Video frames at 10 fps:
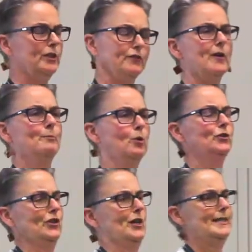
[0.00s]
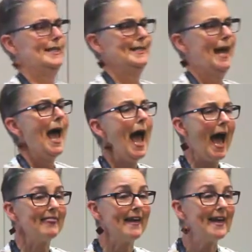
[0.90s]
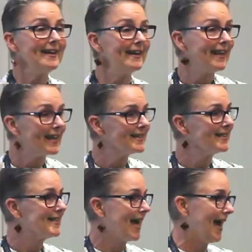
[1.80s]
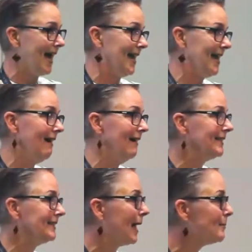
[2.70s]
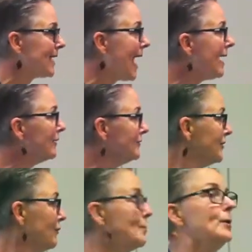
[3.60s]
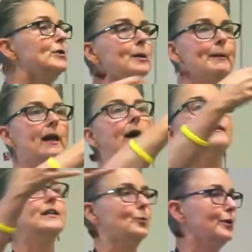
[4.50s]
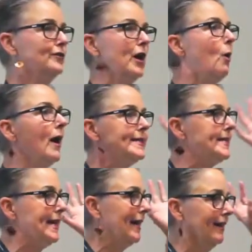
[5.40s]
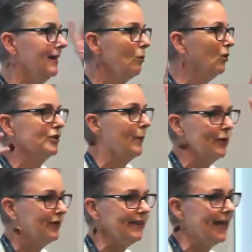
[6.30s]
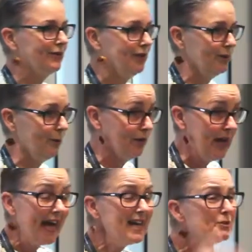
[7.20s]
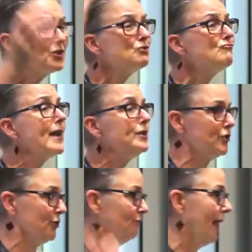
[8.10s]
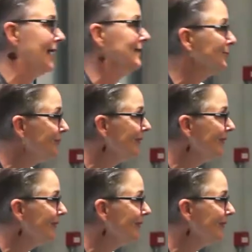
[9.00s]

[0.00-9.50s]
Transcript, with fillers: all these very important scientists. And then at the end of the day, I stepped out of a building a bit like this where you've no idea what's going on in the outside world. And it was torrential rain.